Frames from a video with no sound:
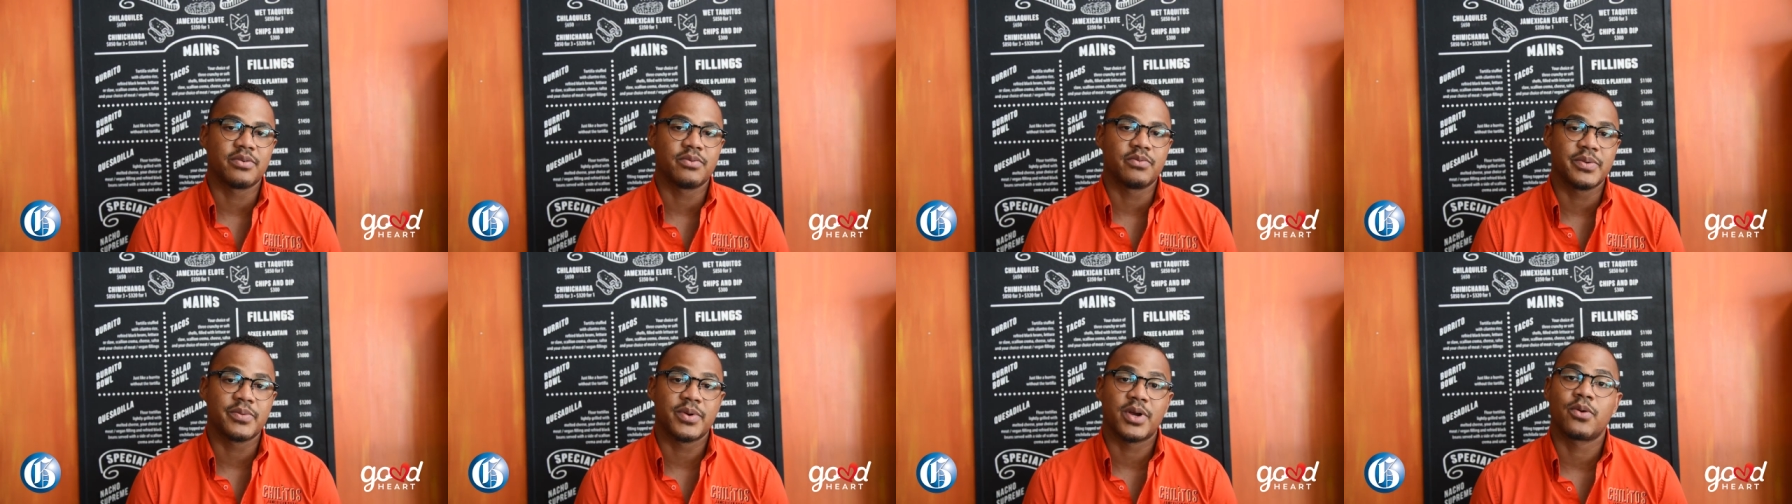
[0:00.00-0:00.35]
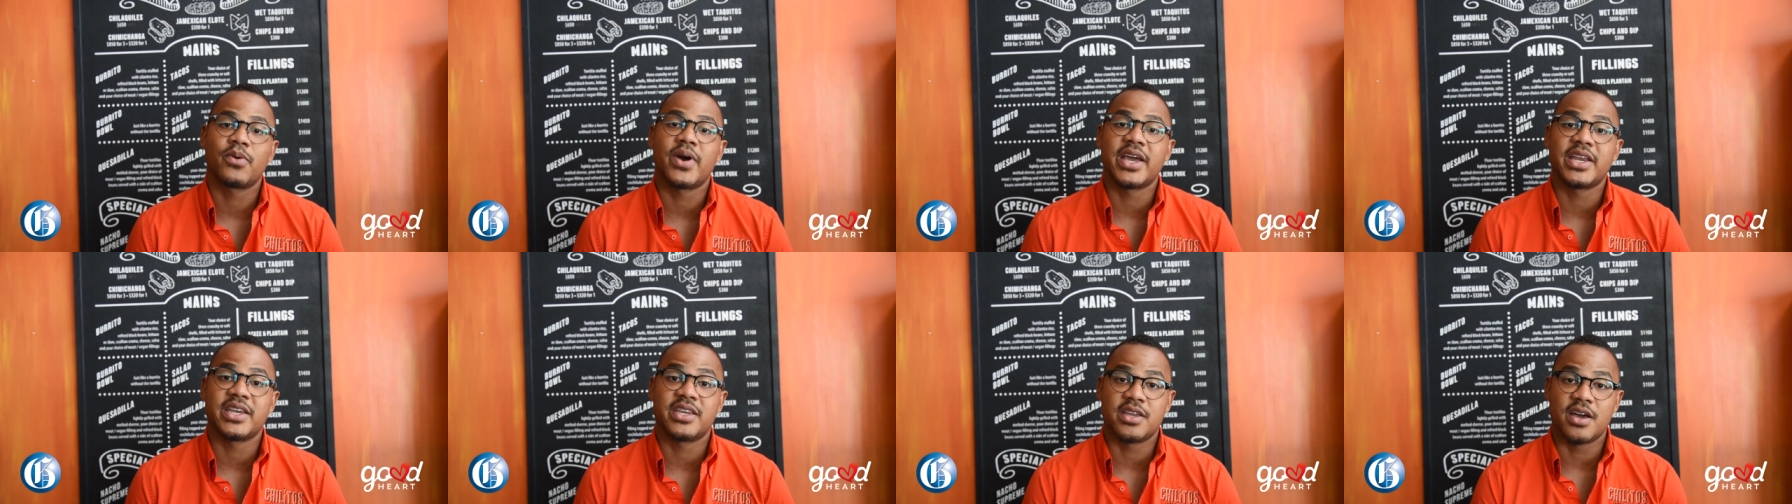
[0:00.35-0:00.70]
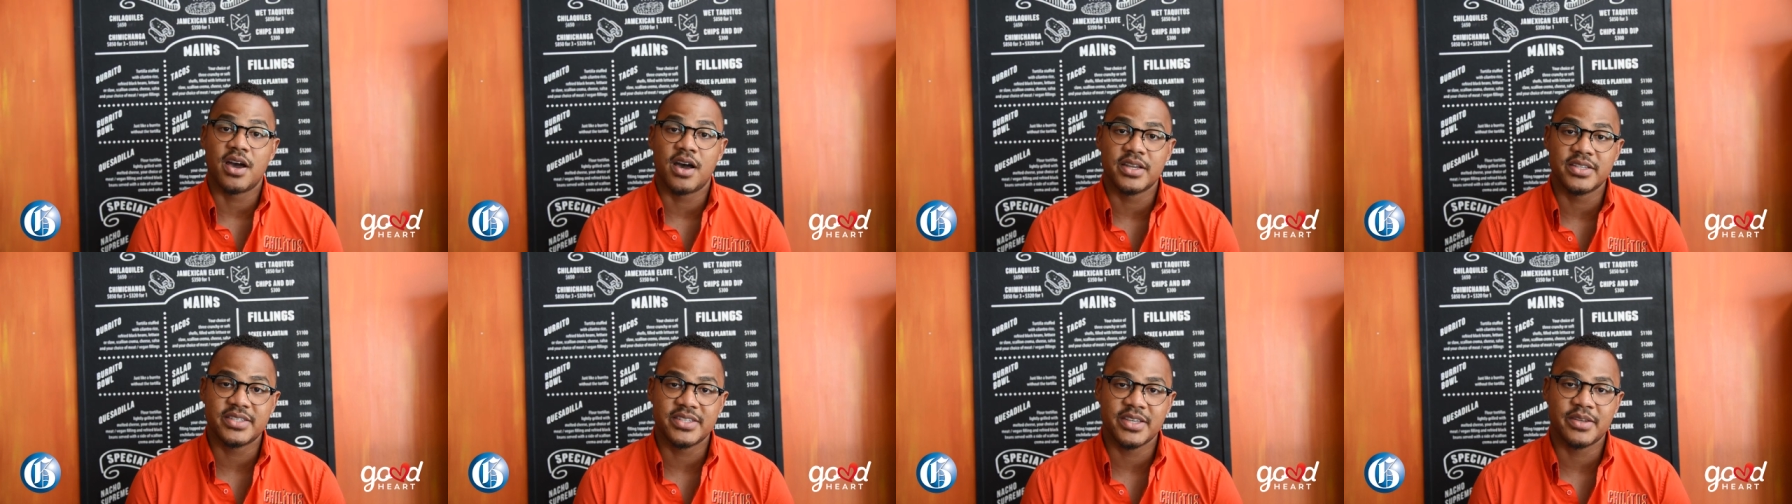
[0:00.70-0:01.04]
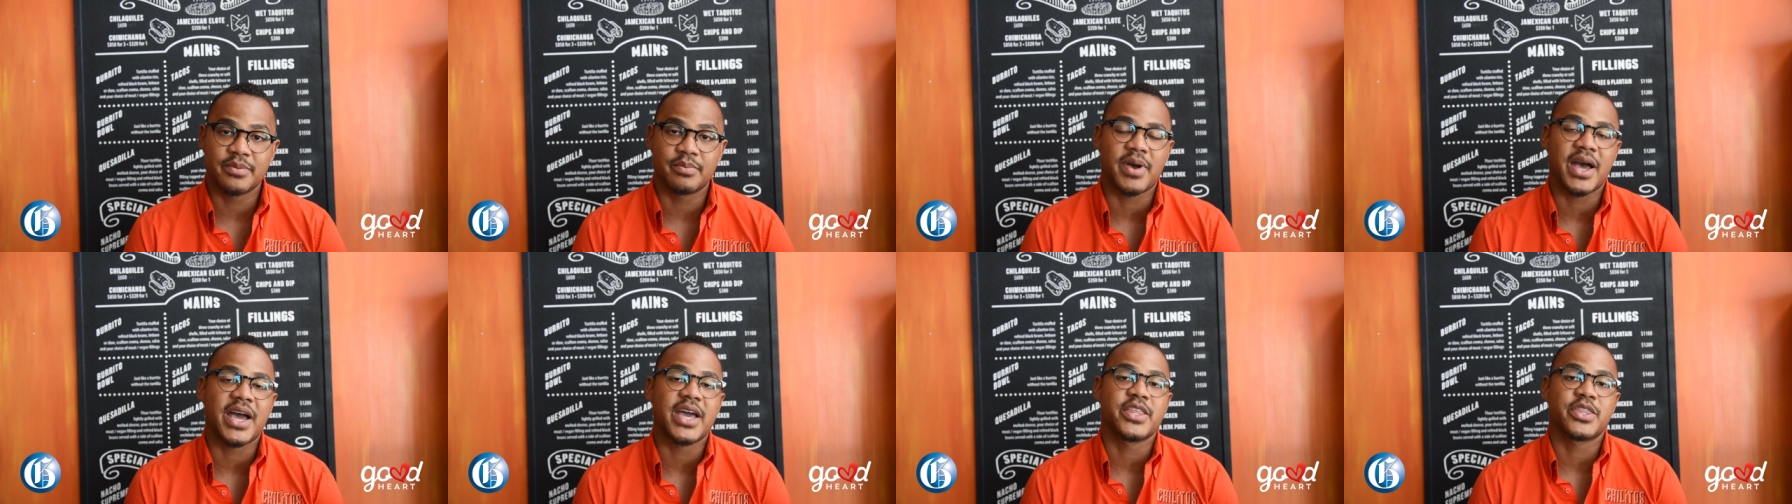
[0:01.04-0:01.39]
we were quite daunted
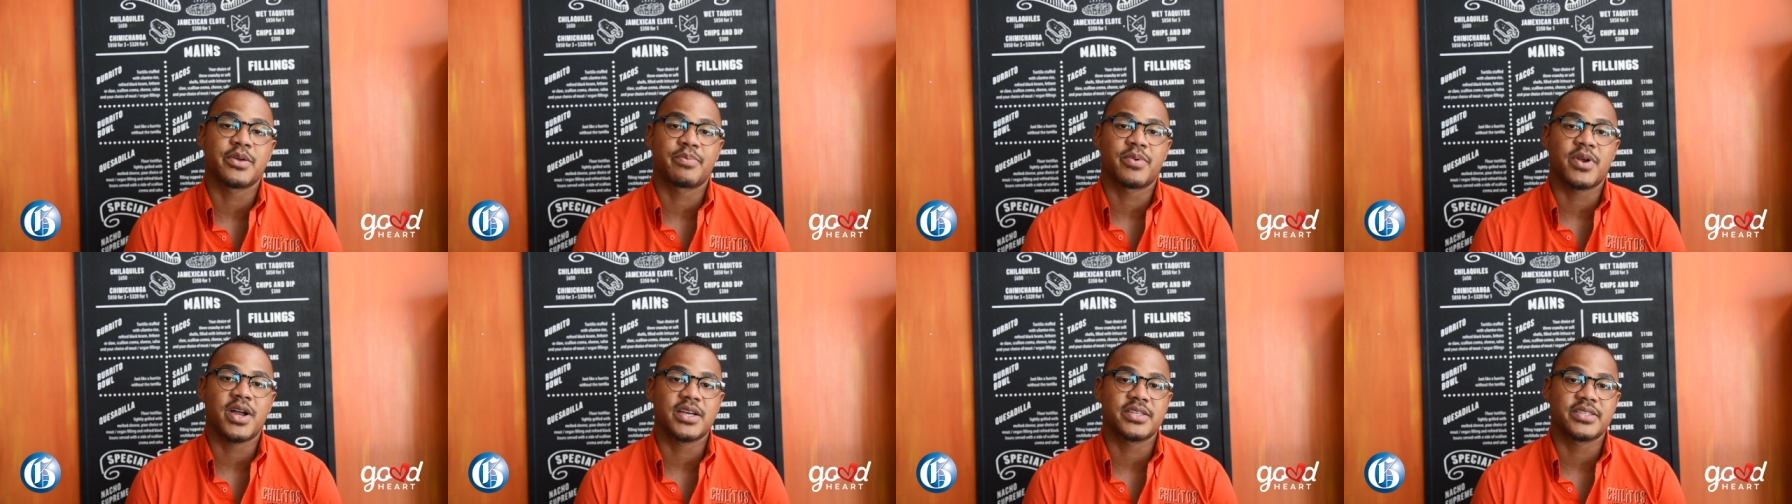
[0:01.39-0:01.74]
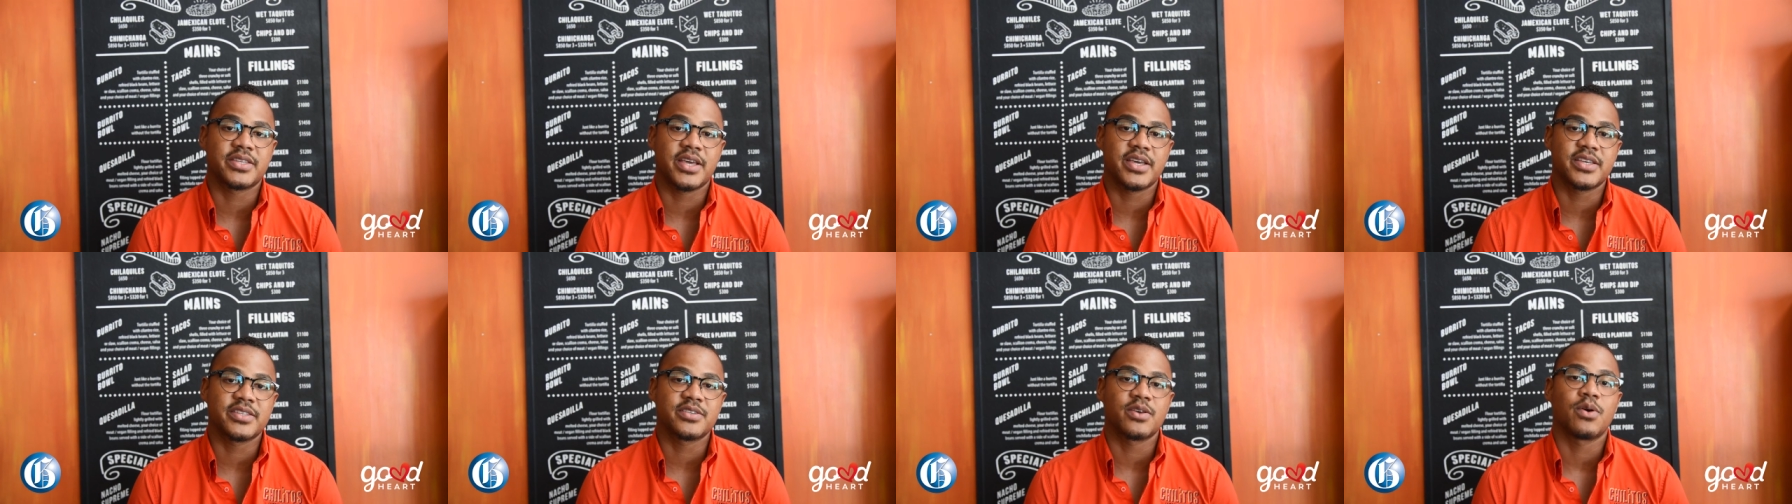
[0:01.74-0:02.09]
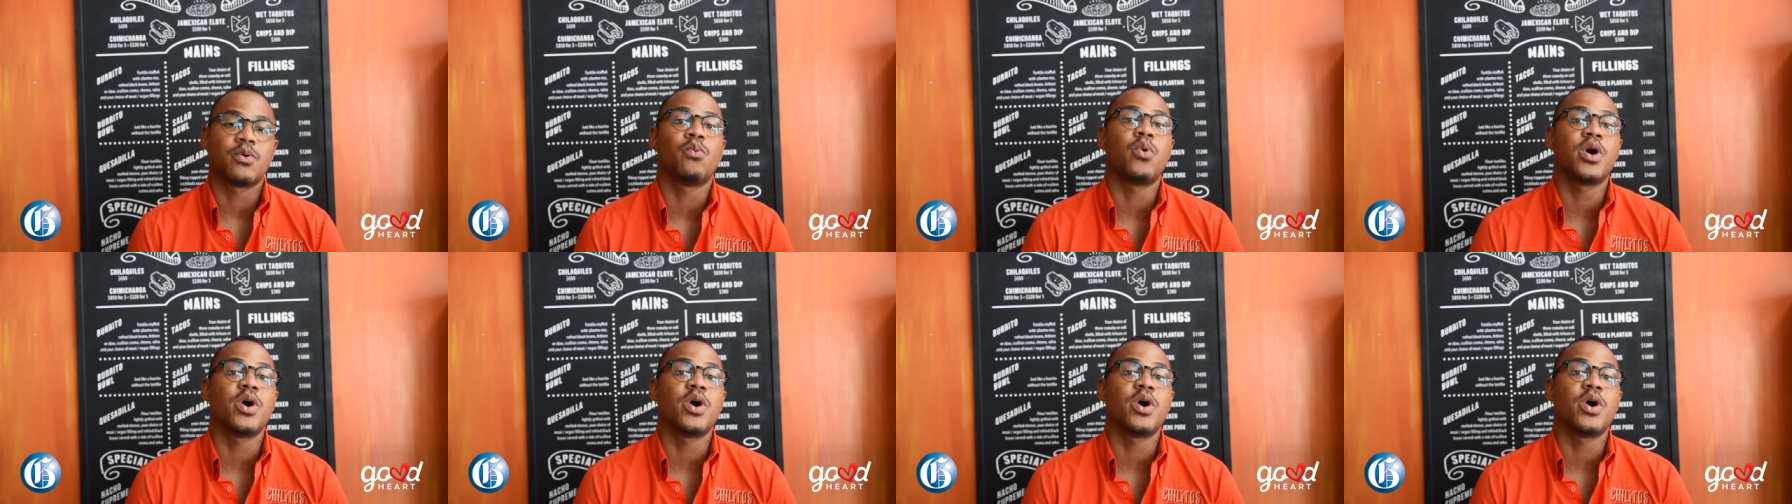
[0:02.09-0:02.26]
by the process.